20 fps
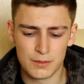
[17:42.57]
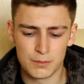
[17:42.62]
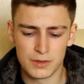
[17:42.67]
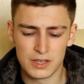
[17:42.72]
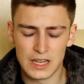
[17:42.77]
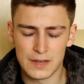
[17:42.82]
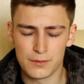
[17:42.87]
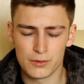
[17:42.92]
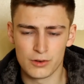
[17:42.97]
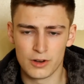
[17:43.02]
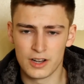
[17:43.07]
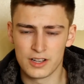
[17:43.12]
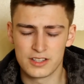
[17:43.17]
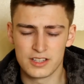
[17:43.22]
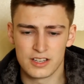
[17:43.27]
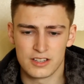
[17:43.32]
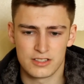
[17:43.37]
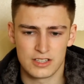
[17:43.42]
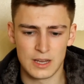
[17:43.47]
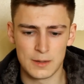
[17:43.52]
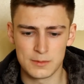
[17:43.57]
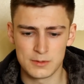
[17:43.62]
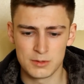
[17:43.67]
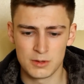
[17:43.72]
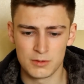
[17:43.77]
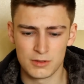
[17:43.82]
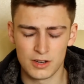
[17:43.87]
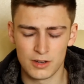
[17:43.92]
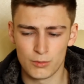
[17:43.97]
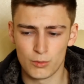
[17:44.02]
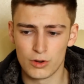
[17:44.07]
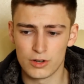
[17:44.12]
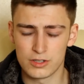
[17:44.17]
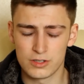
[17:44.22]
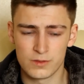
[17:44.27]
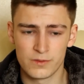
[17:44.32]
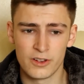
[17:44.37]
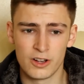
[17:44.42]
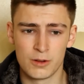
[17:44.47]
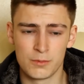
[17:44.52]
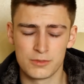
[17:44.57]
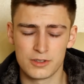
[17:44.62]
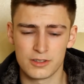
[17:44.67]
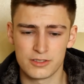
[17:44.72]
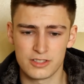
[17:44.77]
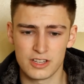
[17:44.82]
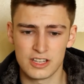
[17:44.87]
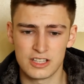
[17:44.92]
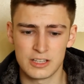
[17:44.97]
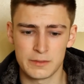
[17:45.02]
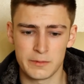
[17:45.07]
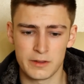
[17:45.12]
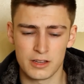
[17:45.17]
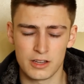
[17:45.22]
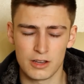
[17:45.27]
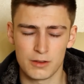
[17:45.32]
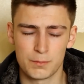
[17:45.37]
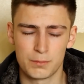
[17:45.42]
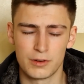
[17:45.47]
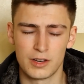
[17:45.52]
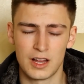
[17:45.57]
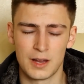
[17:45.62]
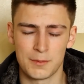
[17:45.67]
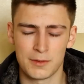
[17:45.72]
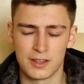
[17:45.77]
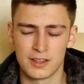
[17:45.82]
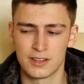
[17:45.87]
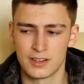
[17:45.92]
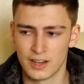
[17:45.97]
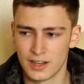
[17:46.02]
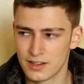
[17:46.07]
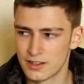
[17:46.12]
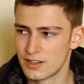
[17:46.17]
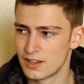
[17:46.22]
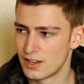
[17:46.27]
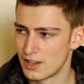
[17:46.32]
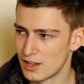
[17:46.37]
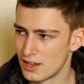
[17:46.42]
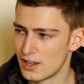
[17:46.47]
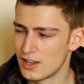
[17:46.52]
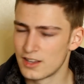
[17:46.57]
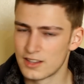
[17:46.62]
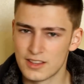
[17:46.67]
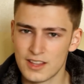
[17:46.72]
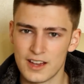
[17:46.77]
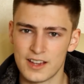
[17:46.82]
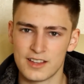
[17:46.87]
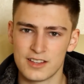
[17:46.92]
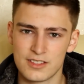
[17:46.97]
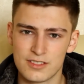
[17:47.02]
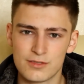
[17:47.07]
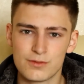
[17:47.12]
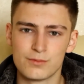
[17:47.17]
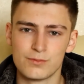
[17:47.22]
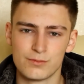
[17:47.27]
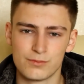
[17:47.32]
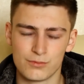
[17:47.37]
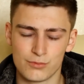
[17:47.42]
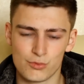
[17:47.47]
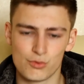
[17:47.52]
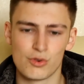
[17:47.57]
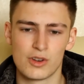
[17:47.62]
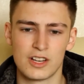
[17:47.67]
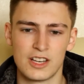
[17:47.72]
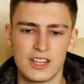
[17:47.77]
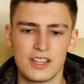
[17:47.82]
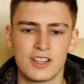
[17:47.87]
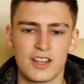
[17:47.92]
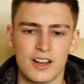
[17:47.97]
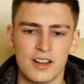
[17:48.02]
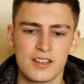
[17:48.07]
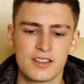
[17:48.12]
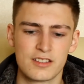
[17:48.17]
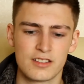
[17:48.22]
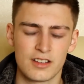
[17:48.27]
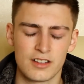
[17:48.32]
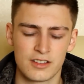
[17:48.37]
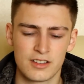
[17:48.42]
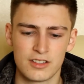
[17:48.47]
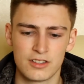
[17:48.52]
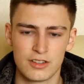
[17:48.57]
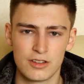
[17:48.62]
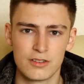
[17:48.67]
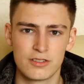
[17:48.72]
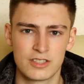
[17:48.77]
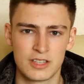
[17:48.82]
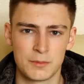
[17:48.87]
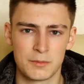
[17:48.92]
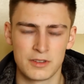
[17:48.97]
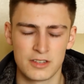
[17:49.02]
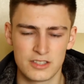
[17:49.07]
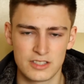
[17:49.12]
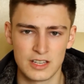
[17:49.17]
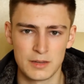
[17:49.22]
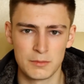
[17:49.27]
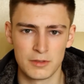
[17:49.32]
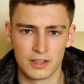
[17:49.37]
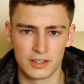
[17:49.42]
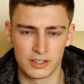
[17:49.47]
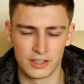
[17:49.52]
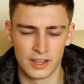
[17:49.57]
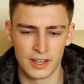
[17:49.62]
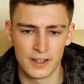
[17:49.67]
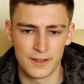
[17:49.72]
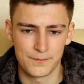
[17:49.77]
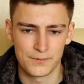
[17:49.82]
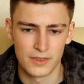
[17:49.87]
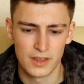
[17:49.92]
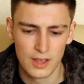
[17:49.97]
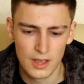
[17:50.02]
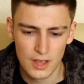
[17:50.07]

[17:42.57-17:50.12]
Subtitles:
I mean, other ideas come to me when I watch films. I'll see something and go, blimey, you know, that is really nice, I can do something similar to that.